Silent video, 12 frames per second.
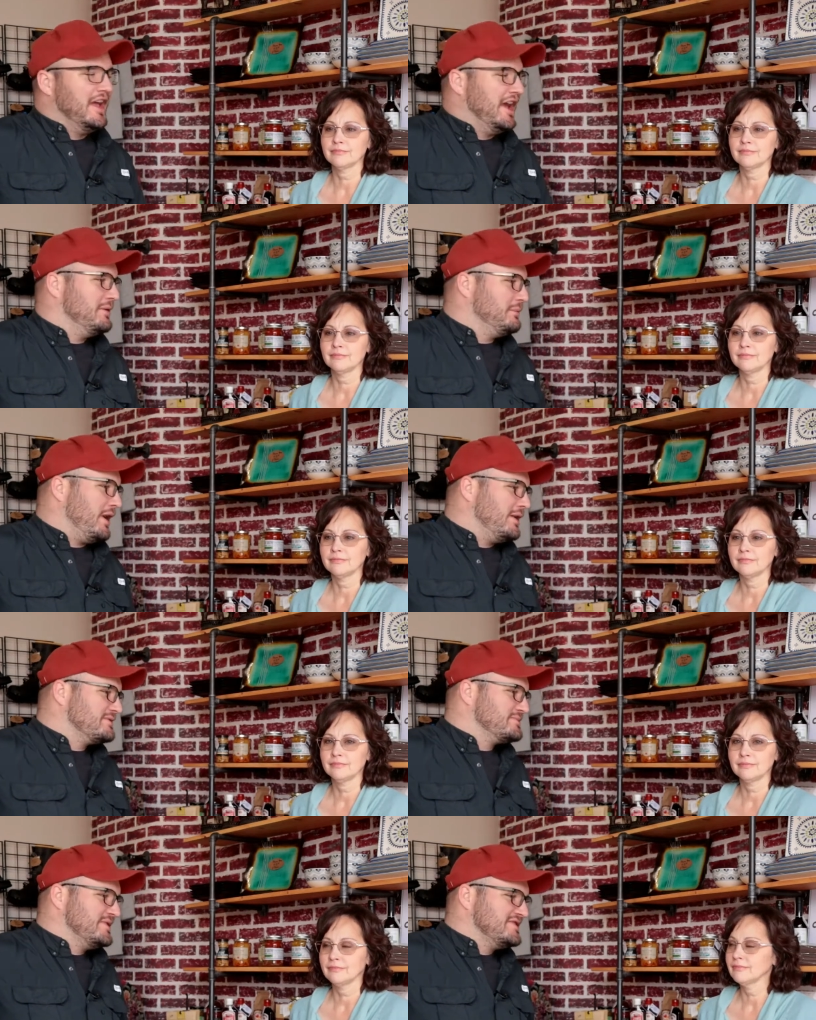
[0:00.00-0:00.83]
Speaker 1: And
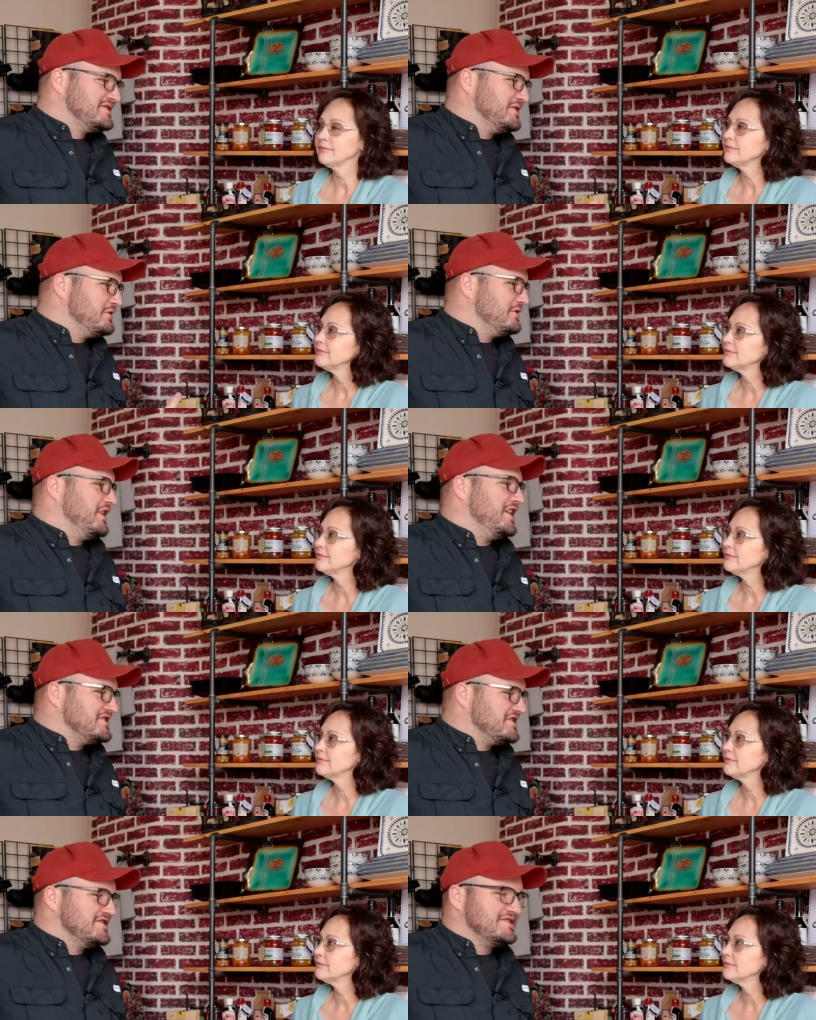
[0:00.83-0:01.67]
Barb's been so
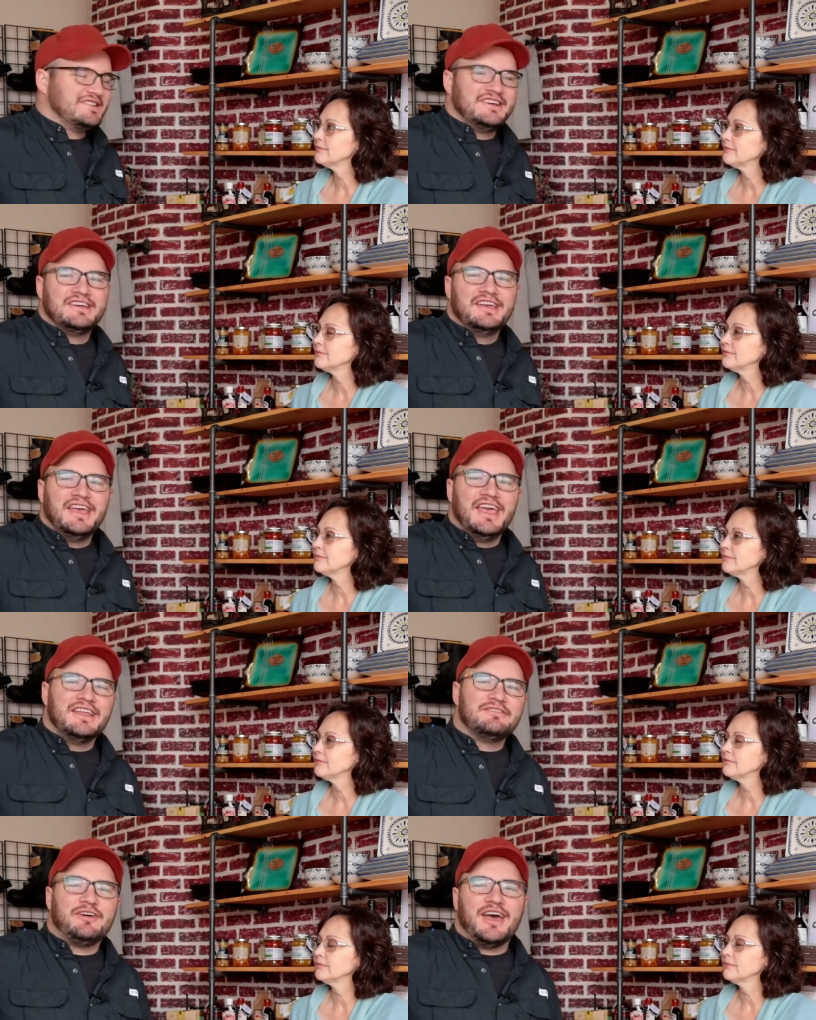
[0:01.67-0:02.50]
gracious to
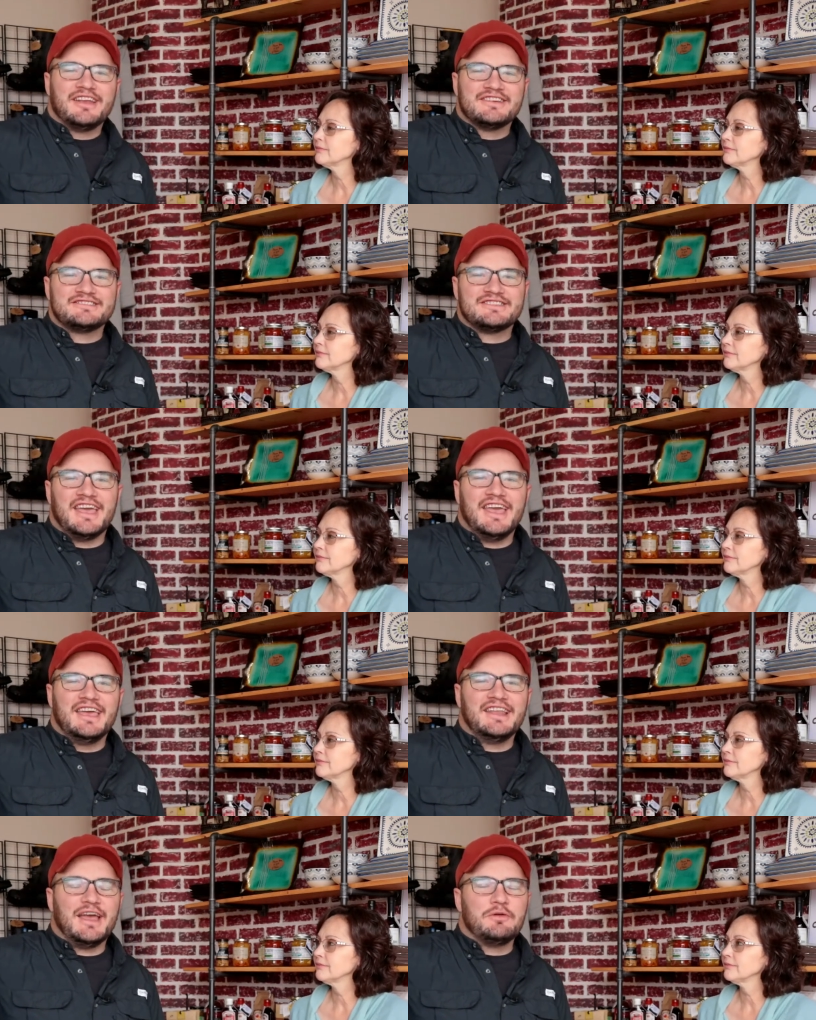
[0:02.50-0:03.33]
invite us
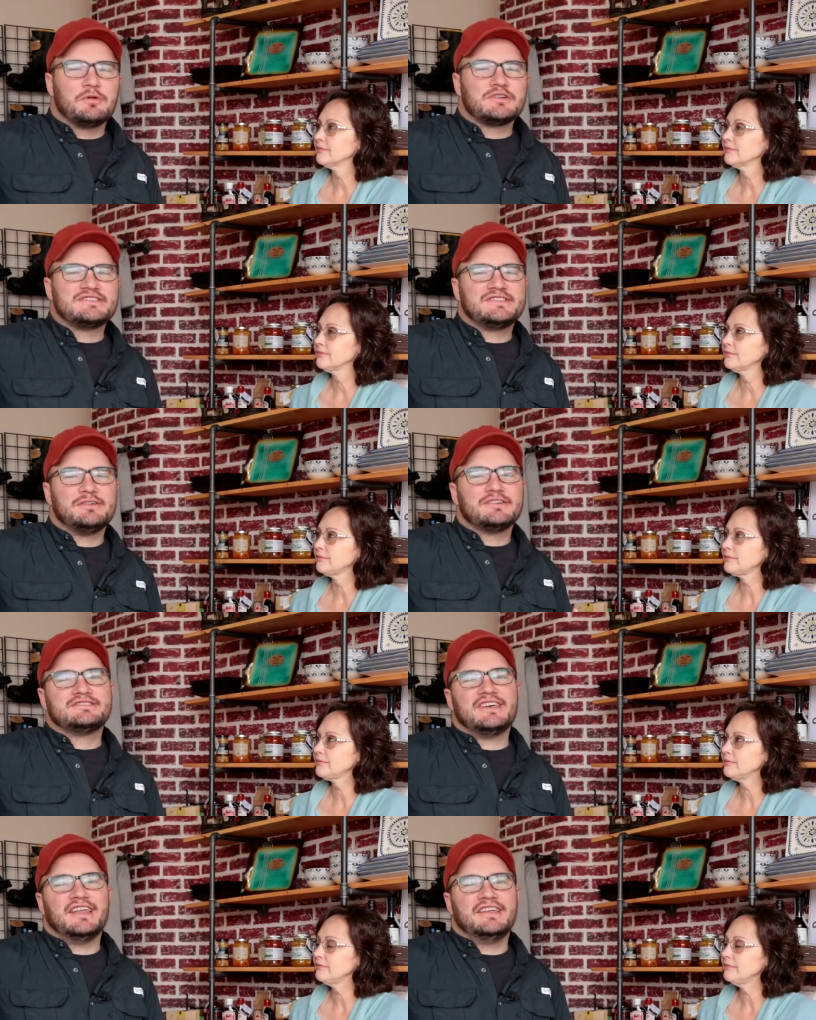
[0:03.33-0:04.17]
in and we're so
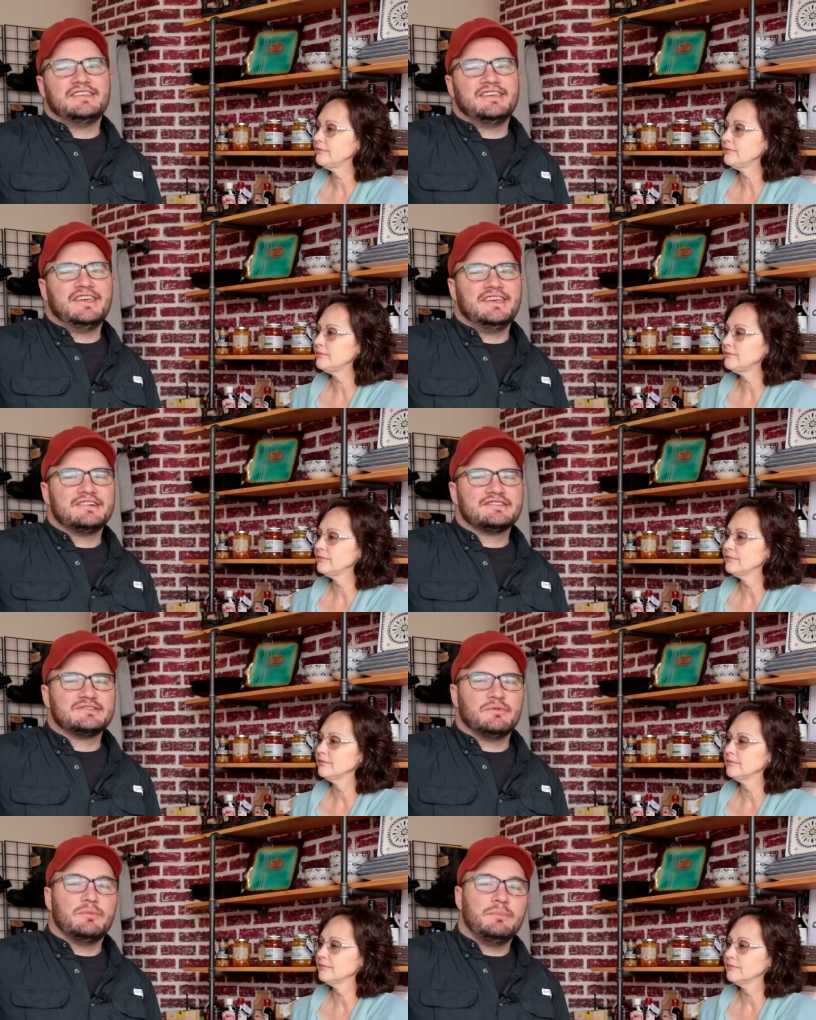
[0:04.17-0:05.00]
excited to hear
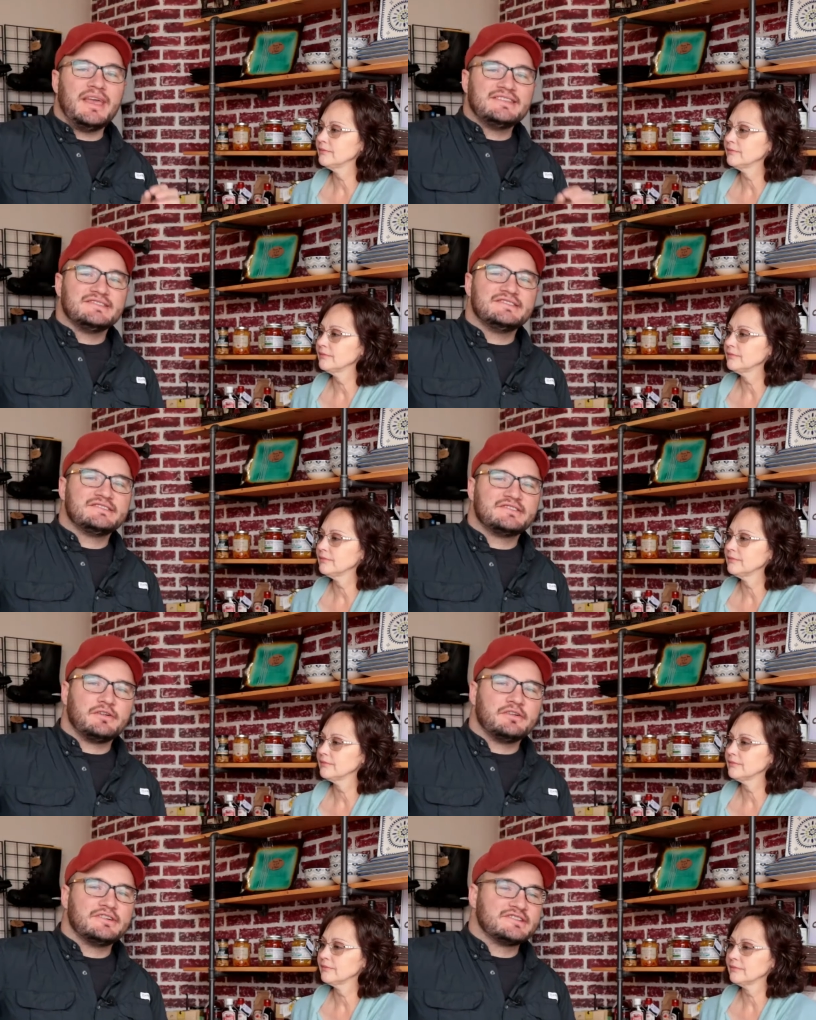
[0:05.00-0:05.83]
some amazing
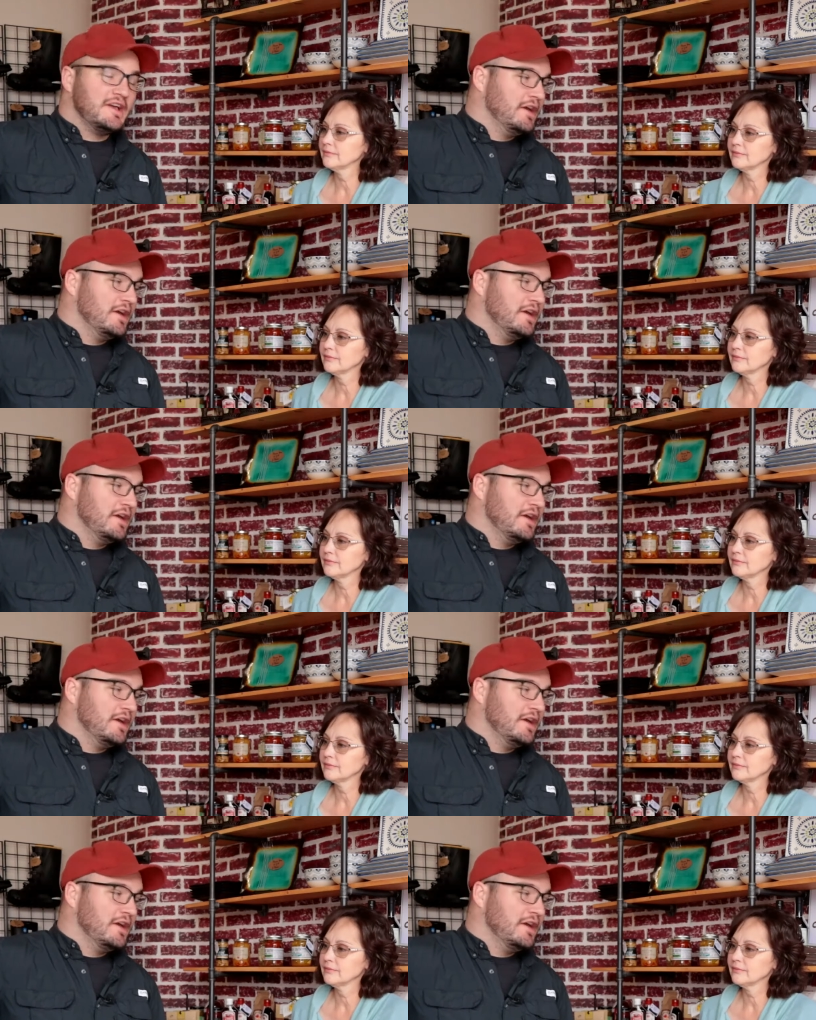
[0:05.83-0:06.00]
stories,